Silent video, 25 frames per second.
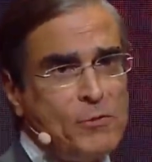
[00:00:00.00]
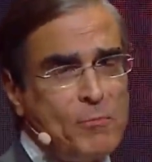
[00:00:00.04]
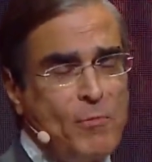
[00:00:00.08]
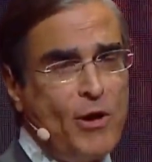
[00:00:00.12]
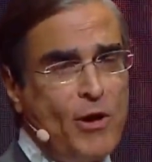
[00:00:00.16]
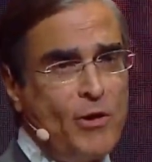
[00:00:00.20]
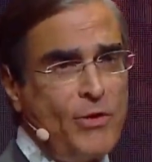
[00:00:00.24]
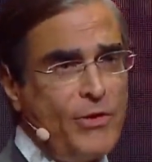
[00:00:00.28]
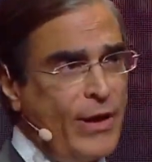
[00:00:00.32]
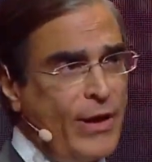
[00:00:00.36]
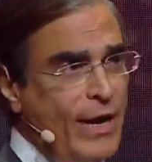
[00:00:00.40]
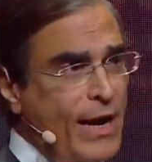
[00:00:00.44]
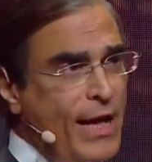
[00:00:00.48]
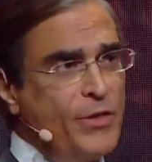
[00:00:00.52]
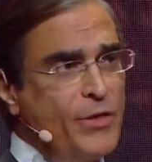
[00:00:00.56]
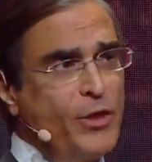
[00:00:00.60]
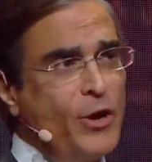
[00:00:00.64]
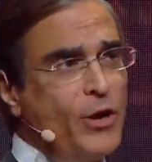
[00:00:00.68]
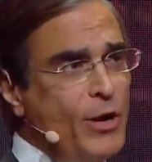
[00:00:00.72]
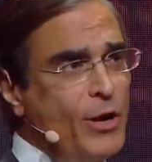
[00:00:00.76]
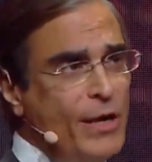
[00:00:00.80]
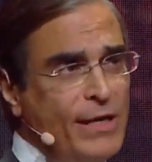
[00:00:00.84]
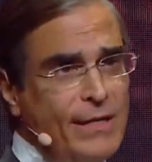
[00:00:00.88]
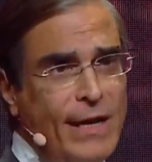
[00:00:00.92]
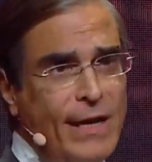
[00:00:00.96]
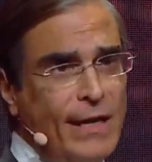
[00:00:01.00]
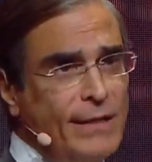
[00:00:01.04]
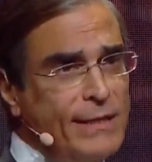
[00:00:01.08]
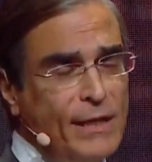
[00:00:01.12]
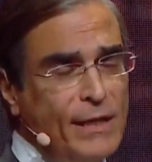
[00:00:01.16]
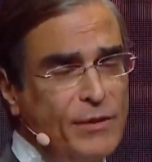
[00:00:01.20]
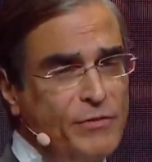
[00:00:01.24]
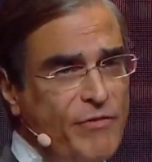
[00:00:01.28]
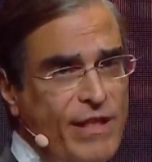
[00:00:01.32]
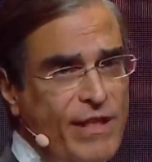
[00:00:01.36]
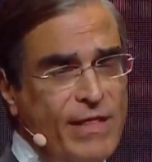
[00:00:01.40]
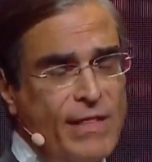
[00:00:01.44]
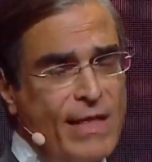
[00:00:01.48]
month, and I thought it
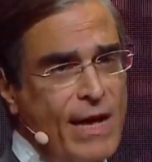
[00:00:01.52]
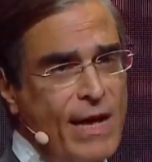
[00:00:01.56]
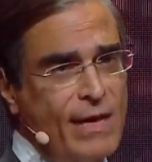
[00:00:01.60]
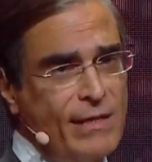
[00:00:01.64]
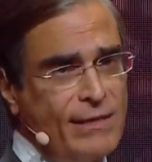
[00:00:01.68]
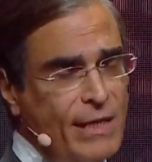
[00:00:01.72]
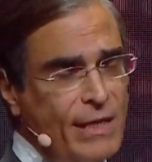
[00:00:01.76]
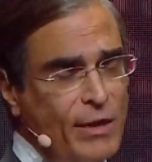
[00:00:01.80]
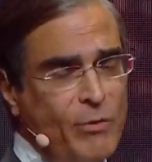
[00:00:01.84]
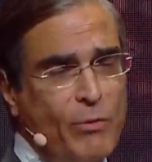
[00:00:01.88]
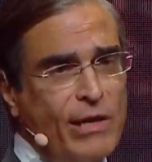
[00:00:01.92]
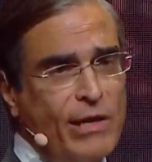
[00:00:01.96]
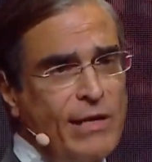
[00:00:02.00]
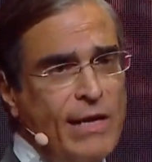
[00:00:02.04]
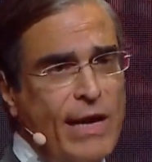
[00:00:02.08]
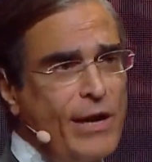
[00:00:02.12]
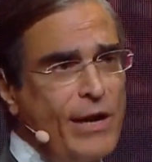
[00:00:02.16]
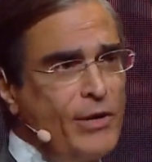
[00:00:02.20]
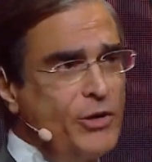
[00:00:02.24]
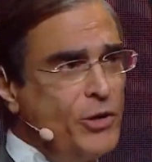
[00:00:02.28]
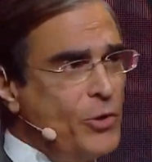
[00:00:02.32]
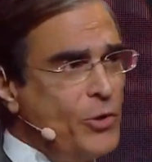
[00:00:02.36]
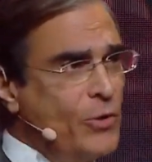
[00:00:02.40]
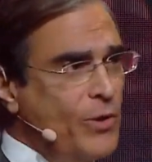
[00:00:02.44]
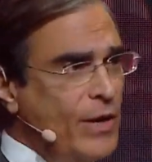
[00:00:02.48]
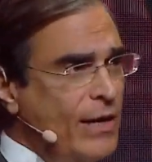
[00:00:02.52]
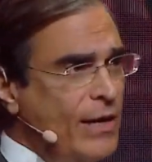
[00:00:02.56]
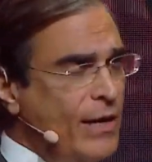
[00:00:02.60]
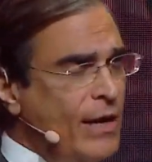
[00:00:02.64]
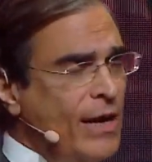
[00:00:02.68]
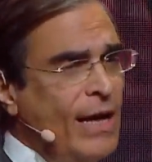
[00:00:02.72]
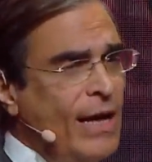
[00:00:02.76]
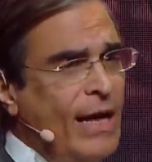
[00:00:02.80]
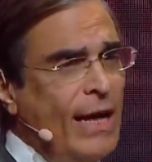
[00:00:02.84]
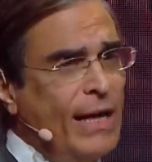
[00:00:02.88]
is fantastic what they are doing.